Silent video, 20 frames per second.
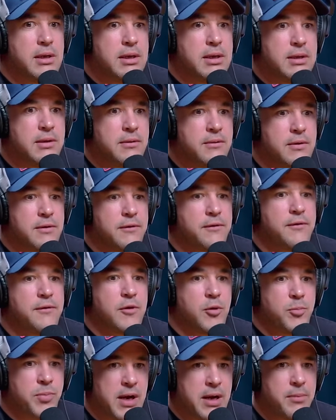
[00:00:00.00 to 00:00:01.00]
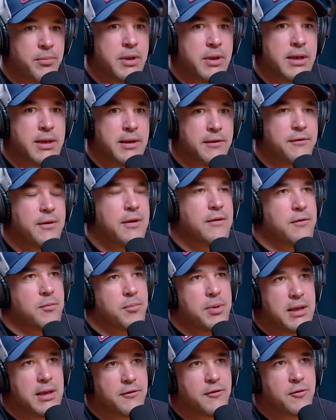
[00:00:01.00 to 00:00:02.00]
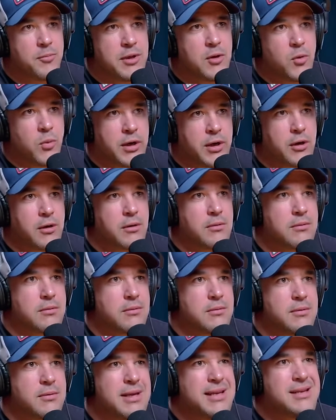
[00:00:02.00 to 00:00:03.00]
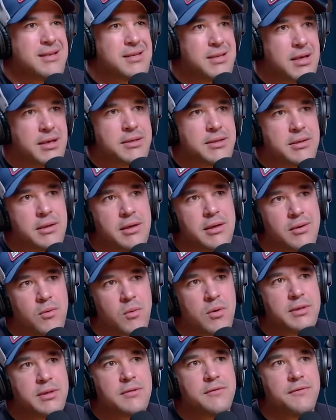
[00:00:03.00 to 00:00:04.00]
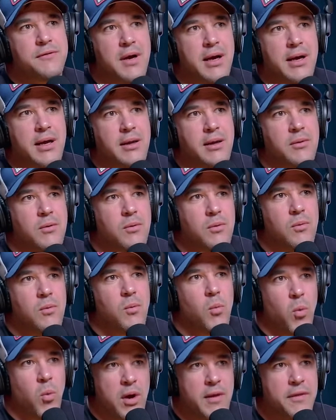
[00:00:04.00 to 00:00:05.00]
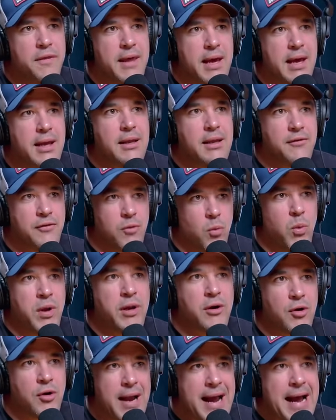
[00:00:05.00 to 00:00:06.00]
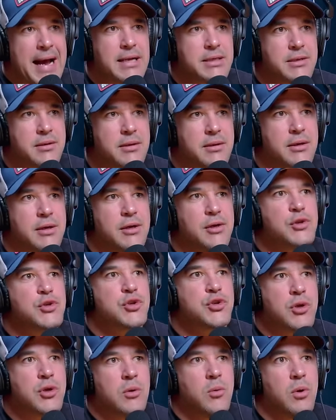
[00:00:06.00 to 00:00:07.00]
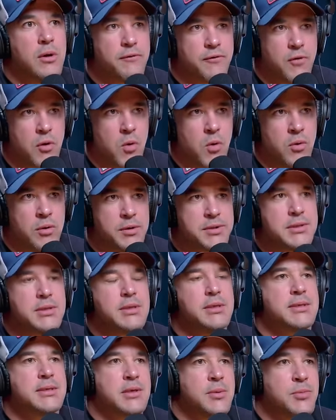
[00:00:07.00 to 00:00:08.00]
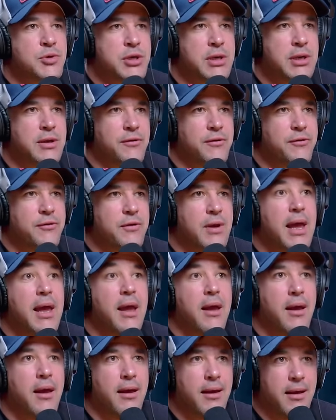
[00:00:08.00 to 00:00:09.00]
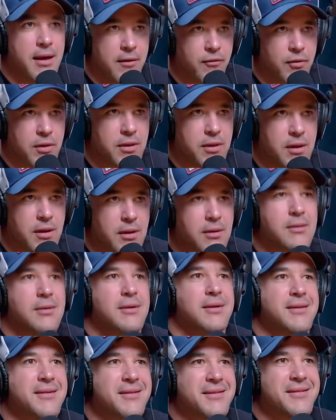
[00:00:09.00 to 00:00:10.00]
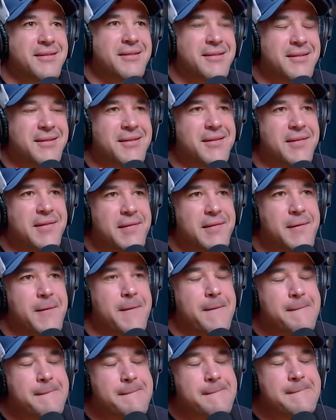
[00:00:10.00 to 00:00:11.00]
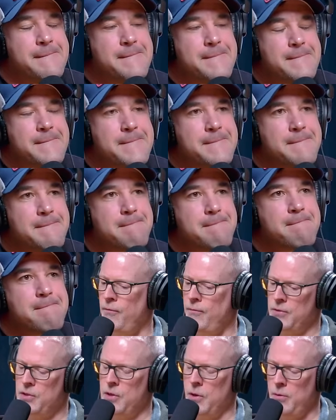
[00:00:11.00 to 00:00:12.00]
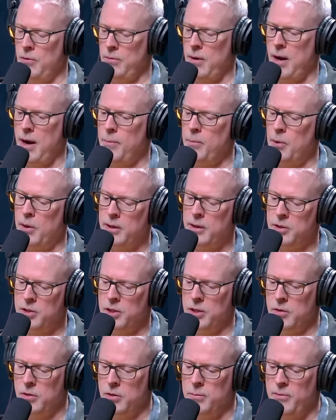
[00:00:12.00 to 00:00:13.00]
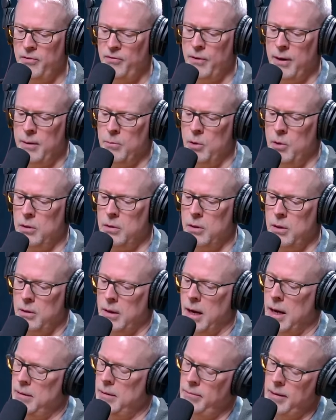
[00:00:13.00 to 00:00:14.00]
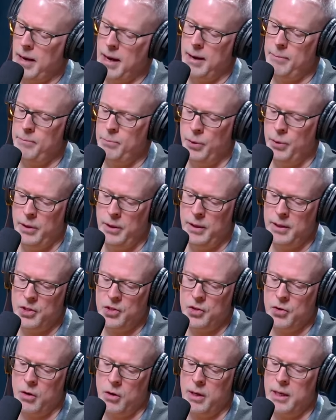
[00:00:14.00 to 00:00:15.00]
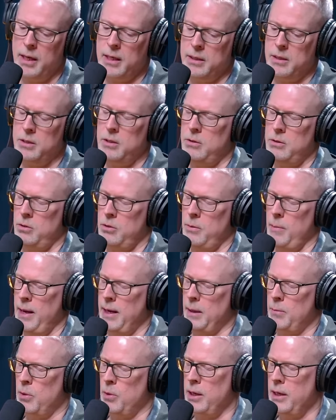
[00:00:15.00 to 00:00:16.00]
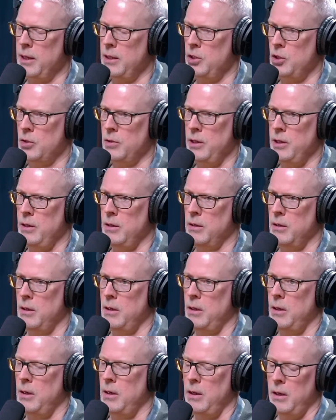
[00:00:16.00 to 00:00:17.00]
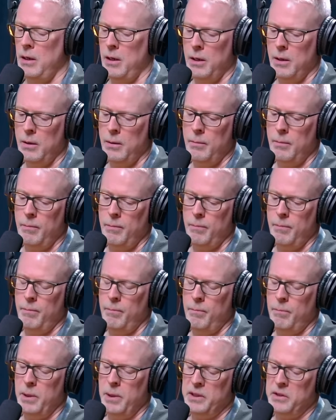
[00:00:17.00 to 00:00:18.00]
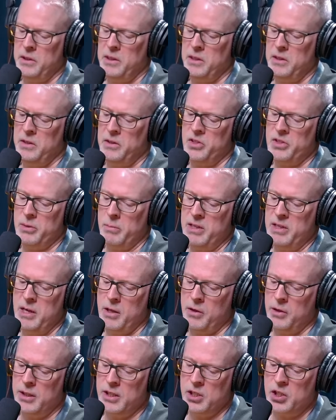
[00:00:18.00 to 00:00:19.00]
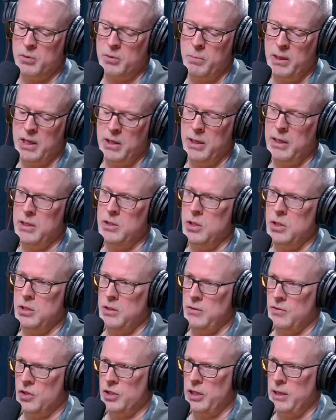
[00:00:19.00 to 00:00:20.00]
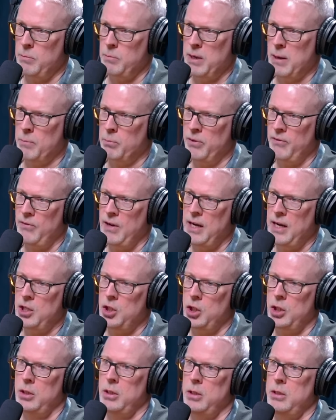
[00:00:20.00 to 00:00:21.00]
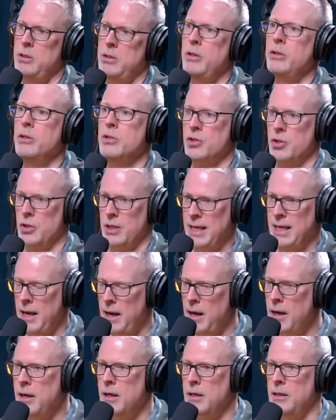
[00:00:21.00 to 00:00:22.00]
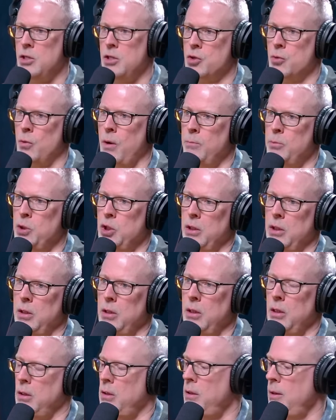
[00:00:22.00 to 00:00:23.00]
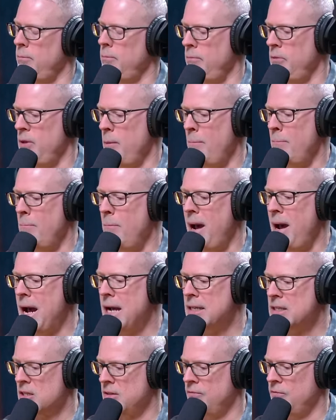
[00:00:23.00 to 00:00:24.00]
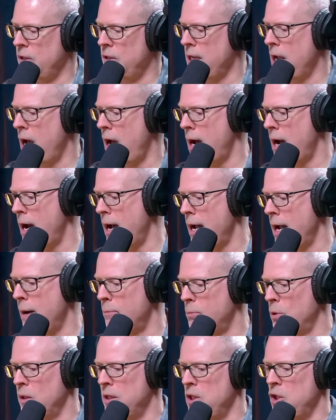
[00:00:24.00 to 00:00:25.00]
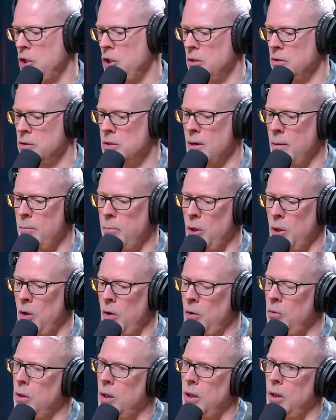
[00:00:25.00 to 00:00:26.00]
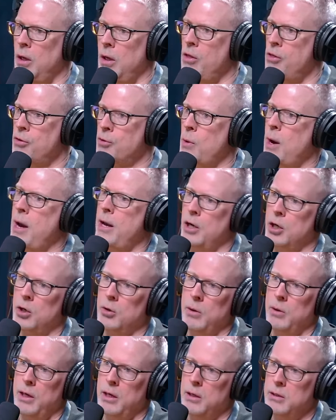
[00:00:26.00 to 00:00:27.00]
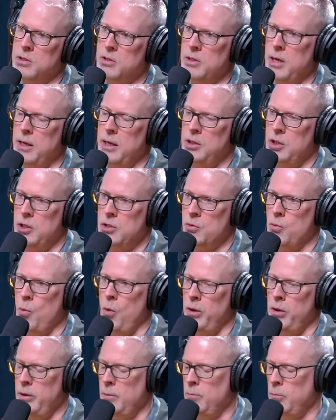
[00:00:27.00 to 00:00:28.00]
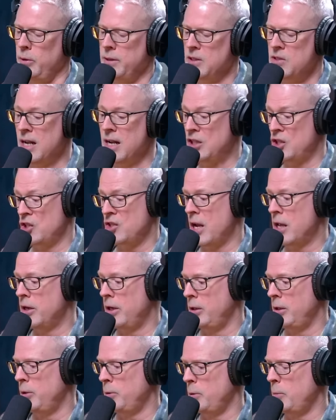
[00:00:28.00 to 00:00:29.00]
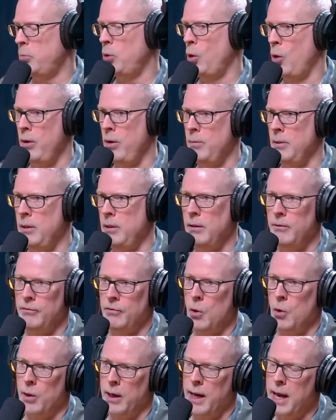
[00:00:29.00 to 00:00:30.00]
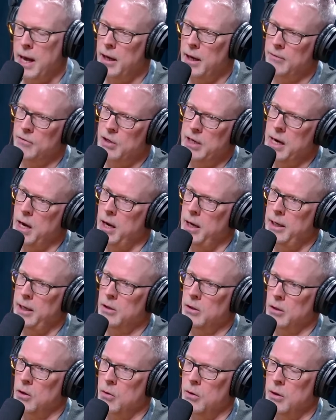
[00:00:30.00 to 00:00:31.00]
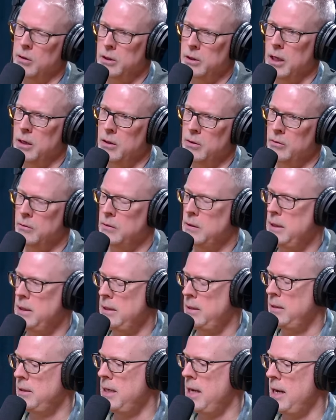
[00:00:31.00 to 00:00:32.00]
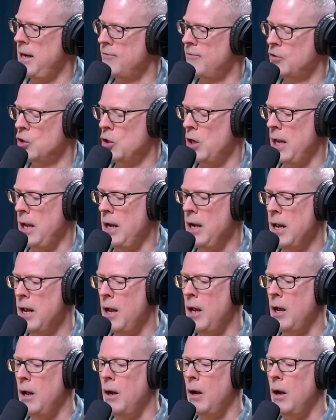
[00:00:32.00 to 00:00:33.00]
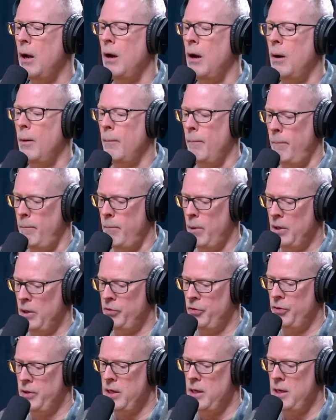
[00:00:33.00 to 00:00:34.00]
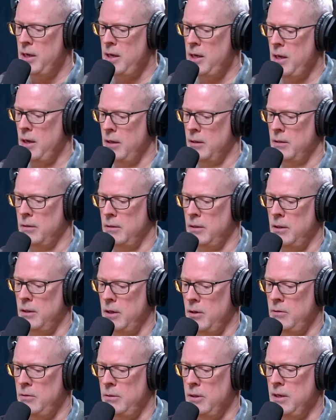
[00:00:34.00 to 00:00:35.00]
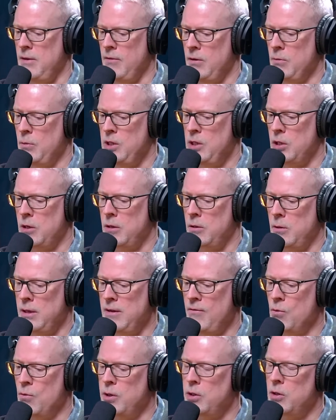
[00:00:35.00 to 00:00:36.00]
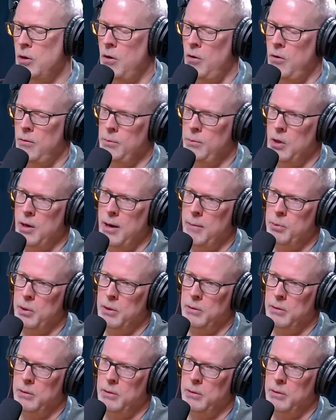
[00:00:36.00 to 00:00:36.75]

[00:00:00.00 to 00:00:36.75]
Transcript: in the SEAL pipeline, it says it pays to be a winner. Mm-hmm. It does not quantify what that is a winner at. So, of course, the assumption is everything. Yeah. So it's so Operator Syndrome, a framework, I put it as starting at traumatic brain injury. But some of the other experiences of sleep deprivation, the circadian disruption, yeah, the massively high operational tempo throughout a career. It's not just one, it's not just on the deployment of going out every night or going, you know, day after day, but the, you know, even when you're home, you're